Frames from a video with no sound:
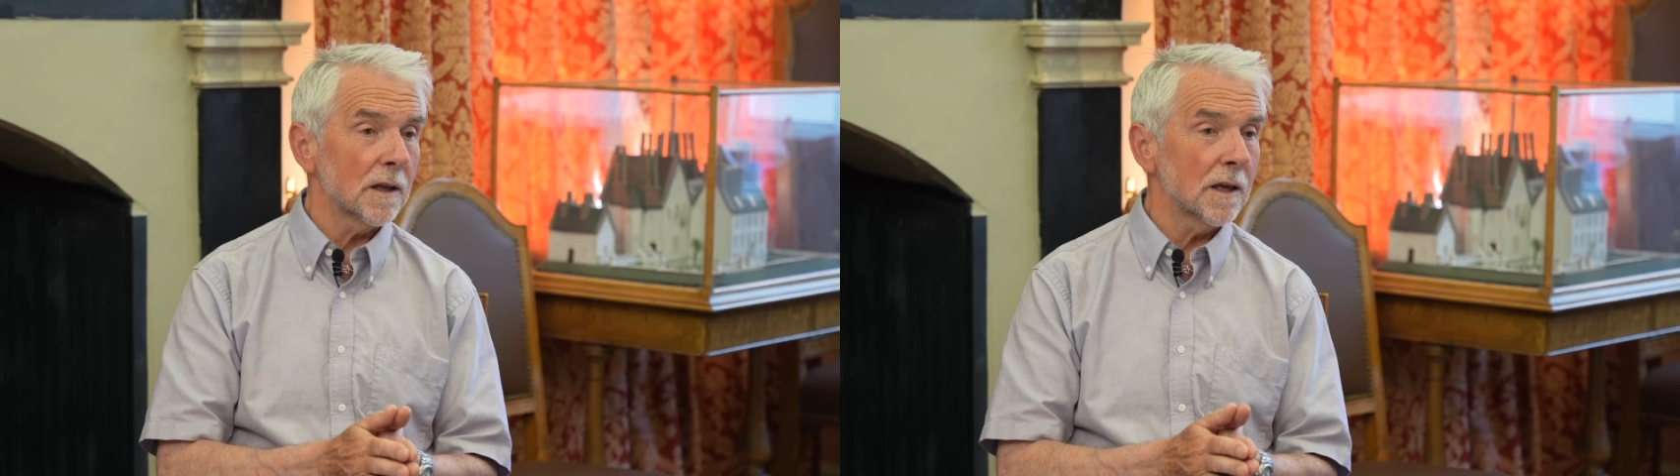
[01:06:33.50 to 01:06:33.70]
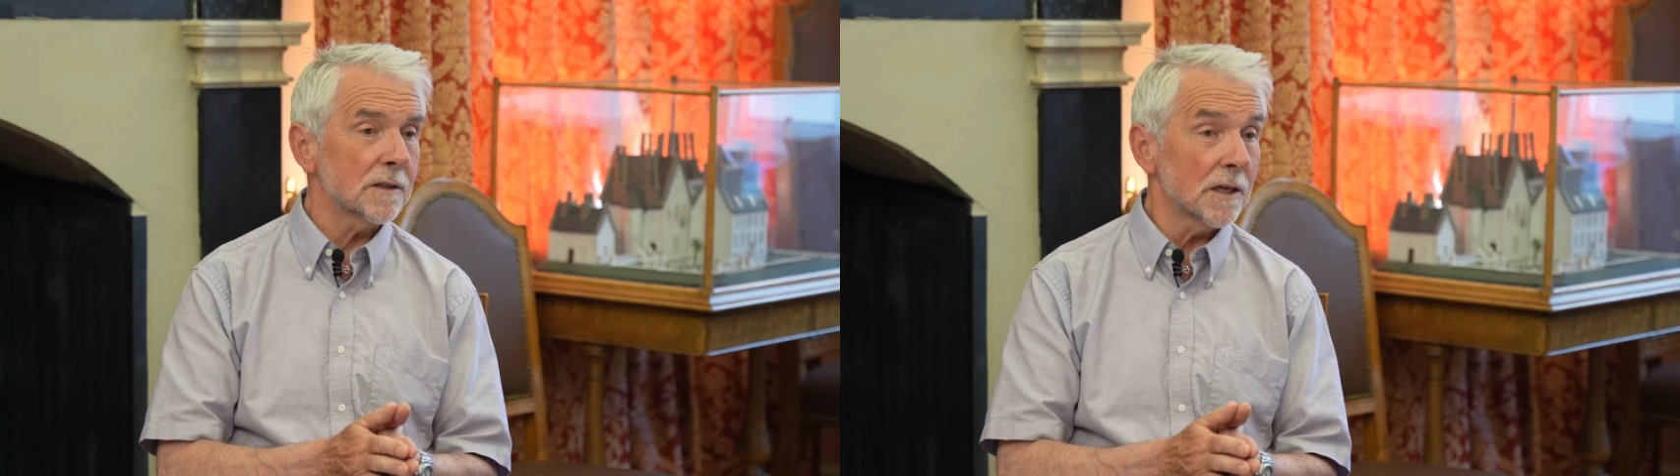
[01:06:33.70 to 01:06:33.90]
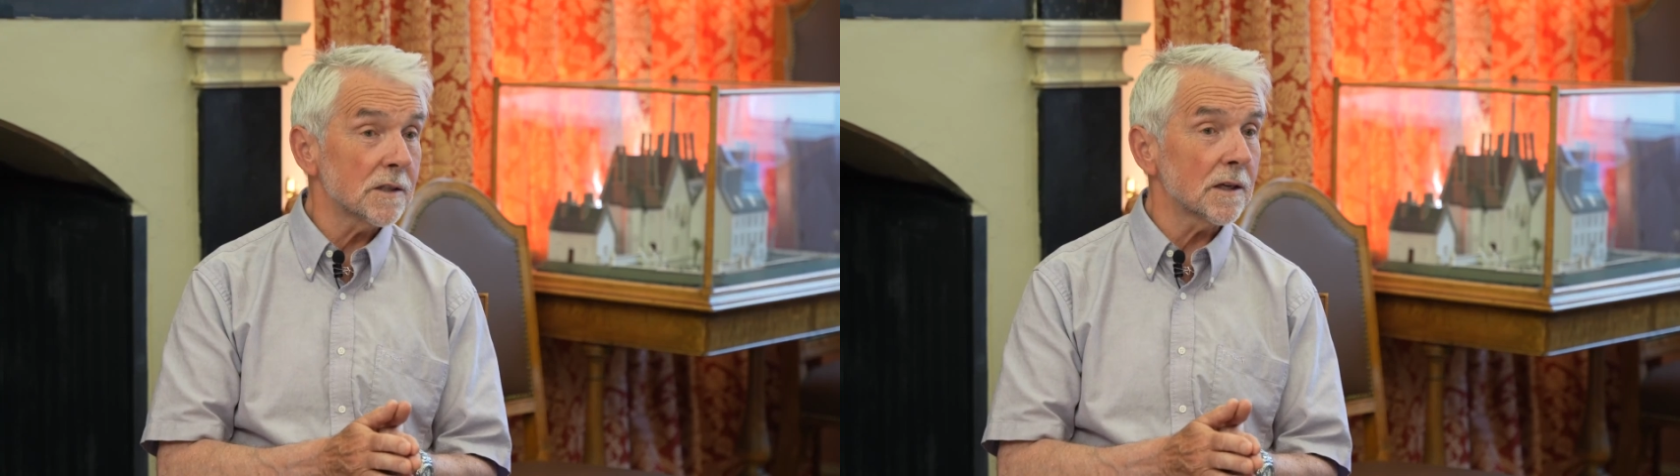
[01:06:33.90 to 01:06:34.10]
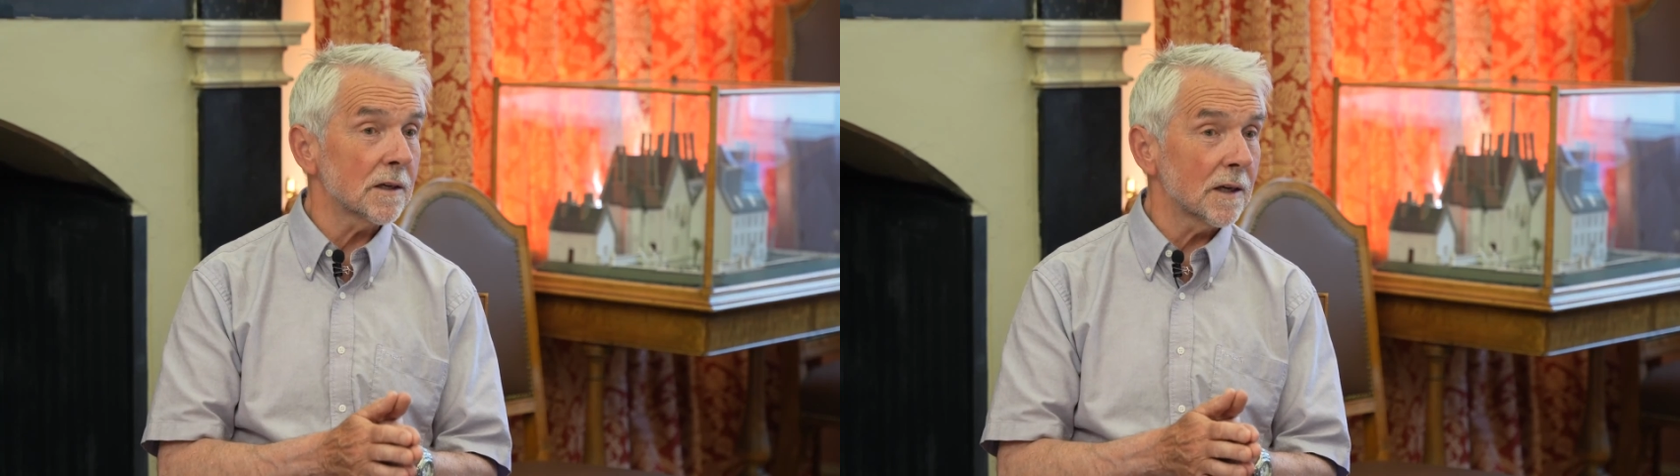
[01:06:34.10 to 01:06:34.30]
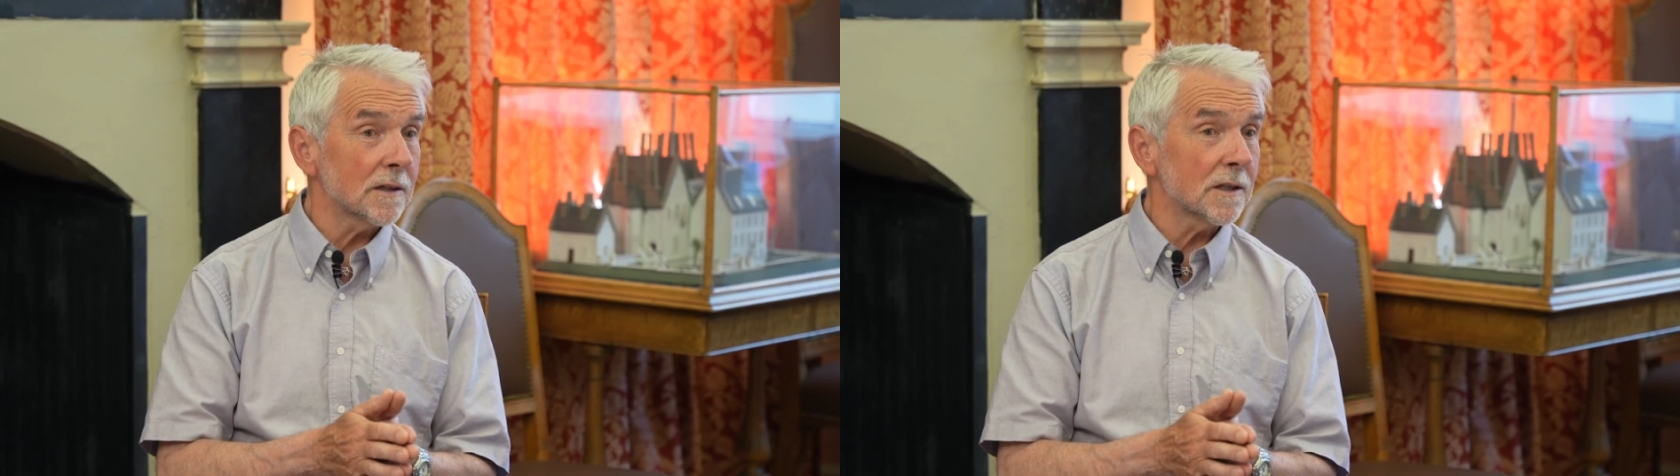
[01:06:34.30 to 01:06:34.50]
It
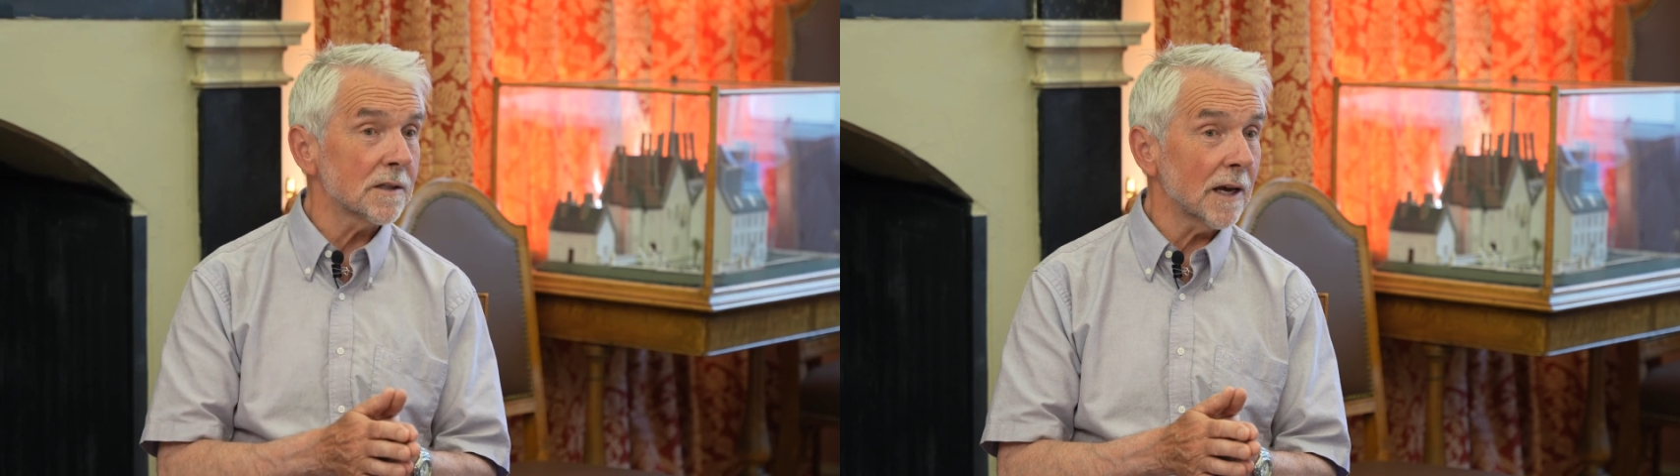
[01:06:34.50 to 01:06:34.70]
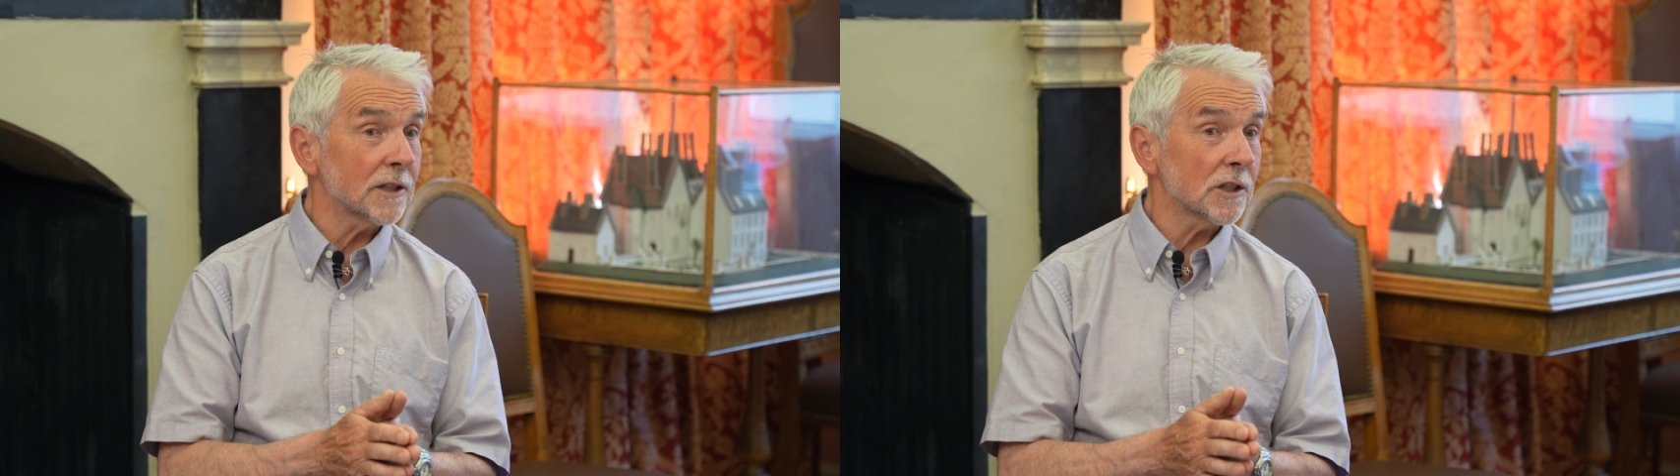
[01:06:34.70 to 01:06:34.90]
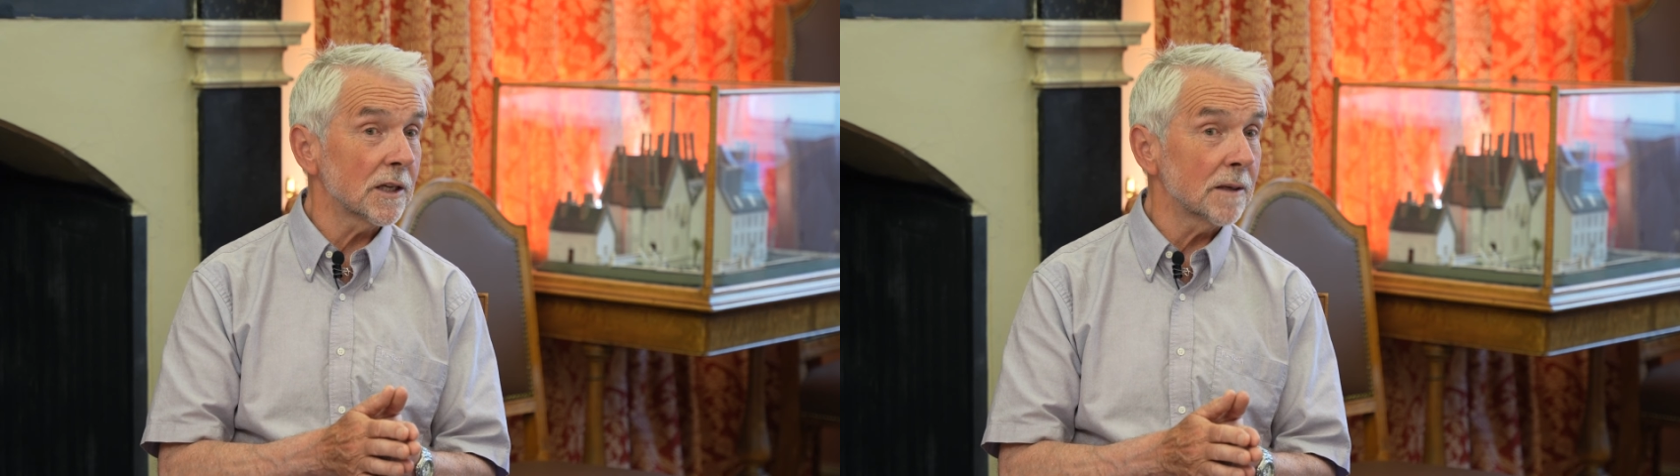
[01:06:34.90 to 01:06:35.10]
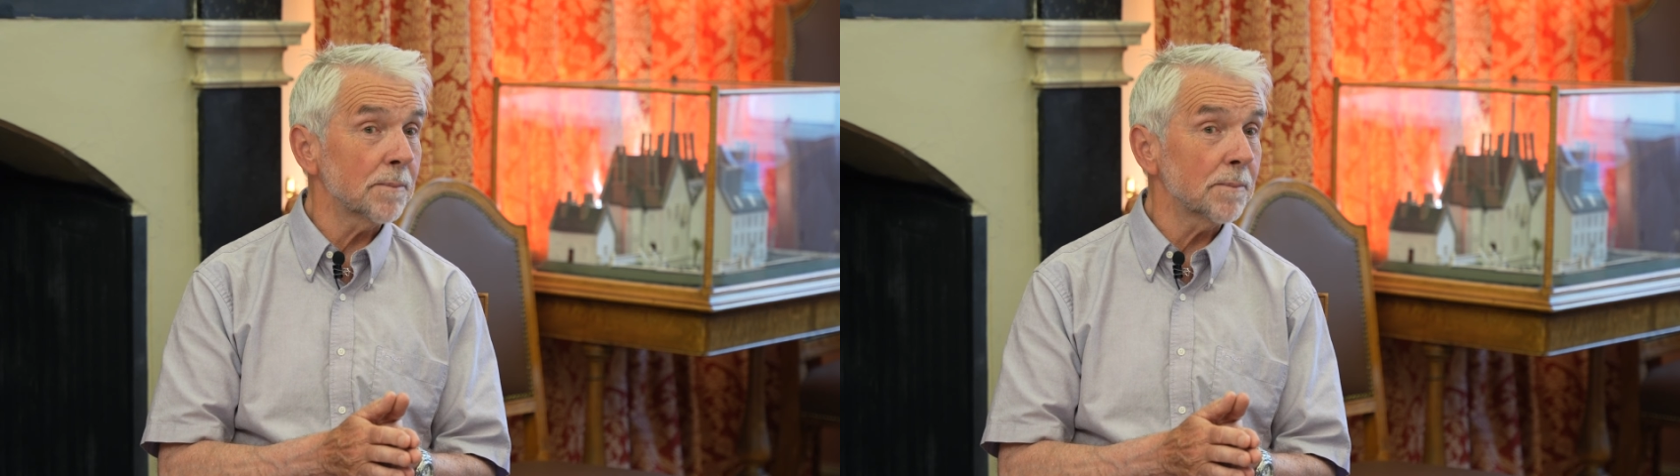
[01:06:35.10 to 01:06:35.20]
is actually